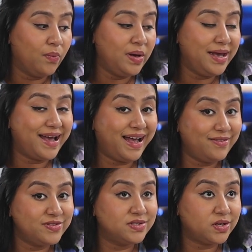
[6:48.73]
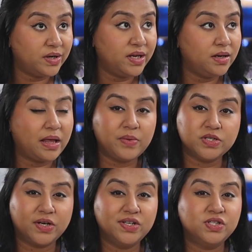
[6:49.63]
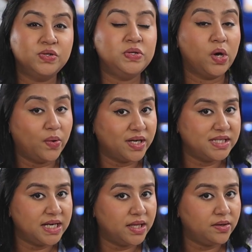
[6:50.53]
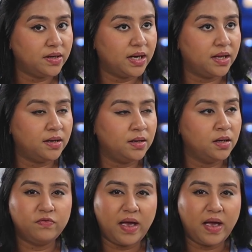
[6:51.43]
We started to do yoga together in